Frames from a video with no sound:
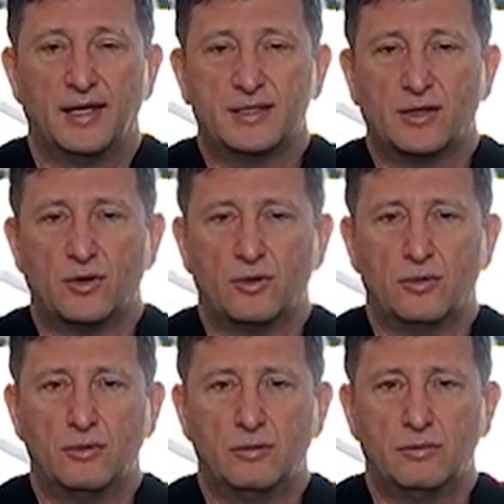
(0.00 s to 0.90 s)

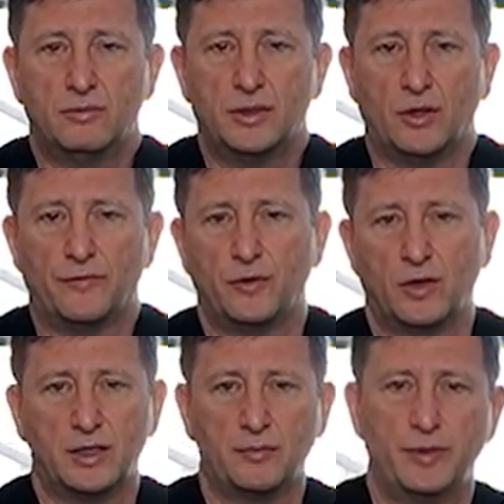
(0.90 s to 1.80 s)
So, you know, if you
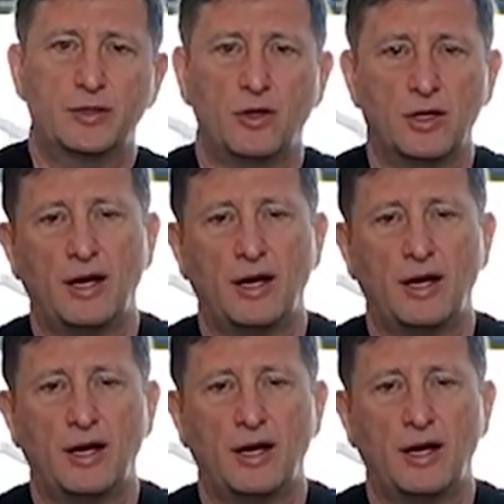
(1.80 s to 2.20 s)
look at the Bitcoin